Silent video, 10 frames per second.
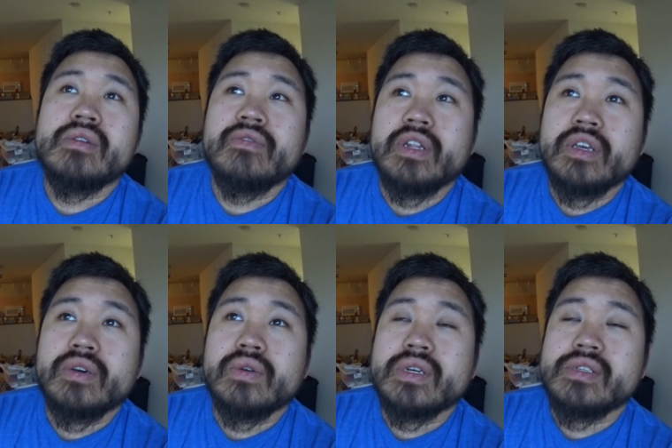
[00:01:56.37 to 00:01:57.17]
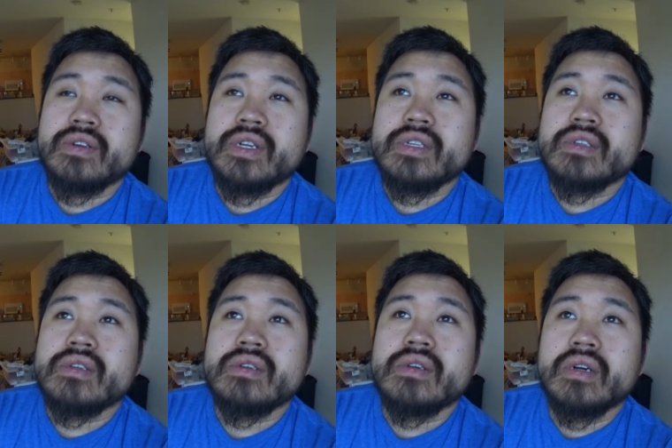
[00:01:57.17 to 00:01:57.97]
video uh, series
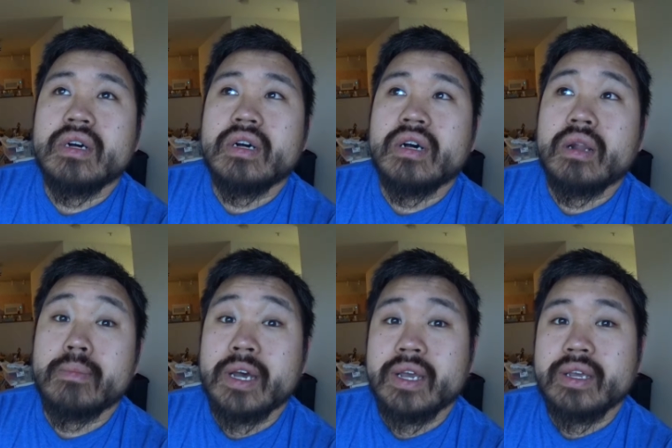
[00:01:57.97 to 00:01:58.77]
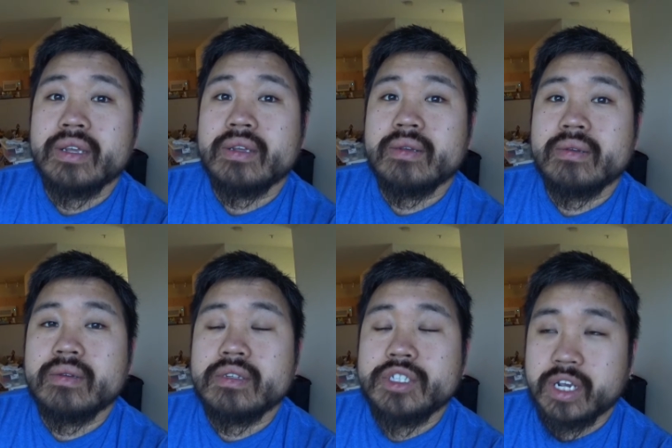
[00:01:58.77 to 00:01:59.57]
uh, on my
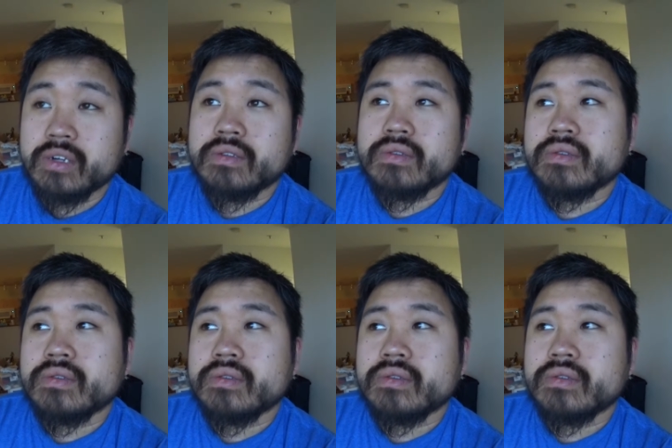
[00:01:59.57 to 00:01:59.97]
channel.